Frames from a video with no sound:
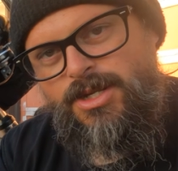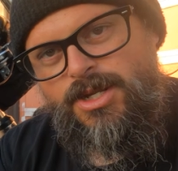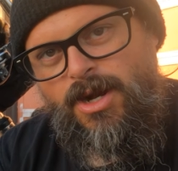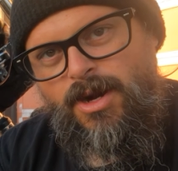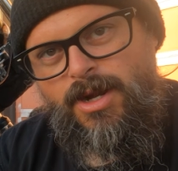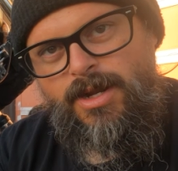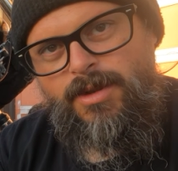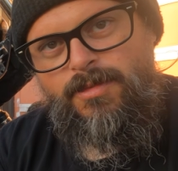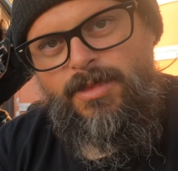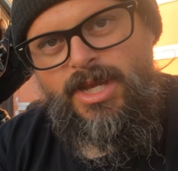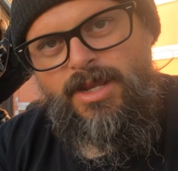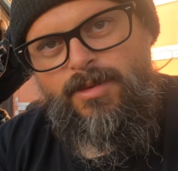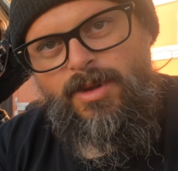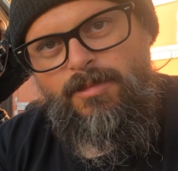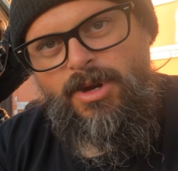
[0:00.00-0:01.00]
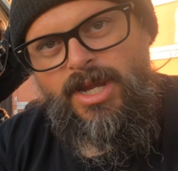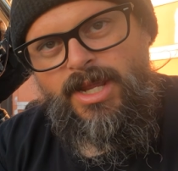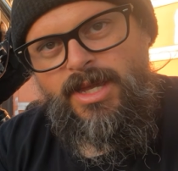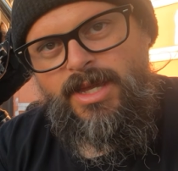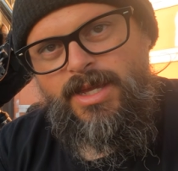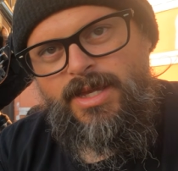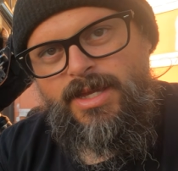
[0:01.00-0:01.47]
it started, me and my
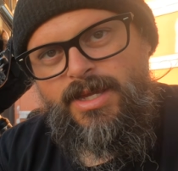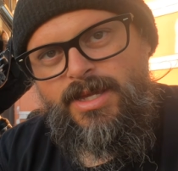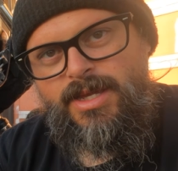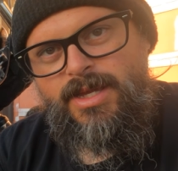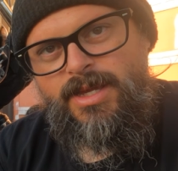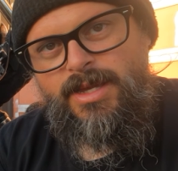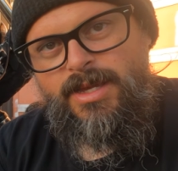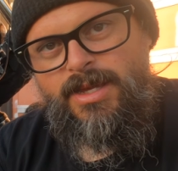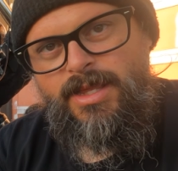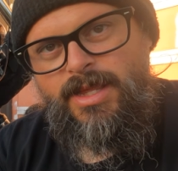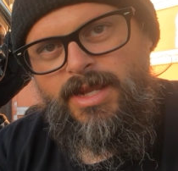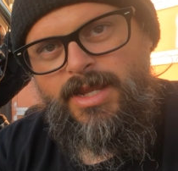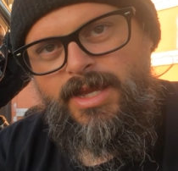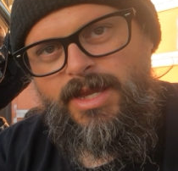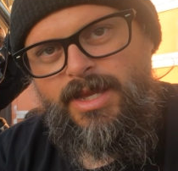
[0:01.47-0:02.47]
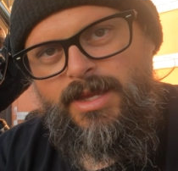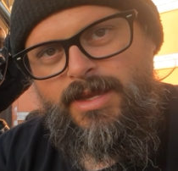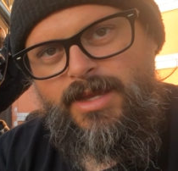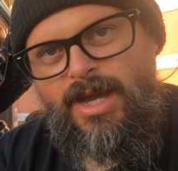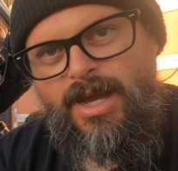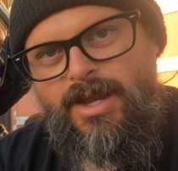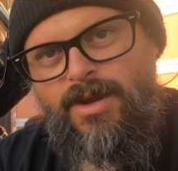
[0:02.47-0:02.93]
buddy, and then he
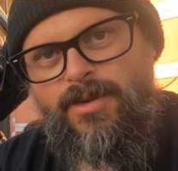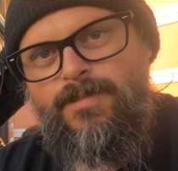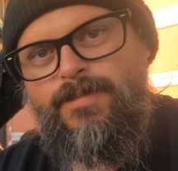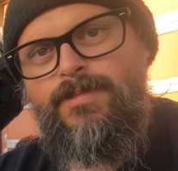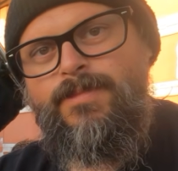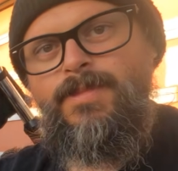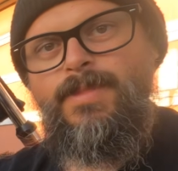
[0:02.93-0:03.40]
kind of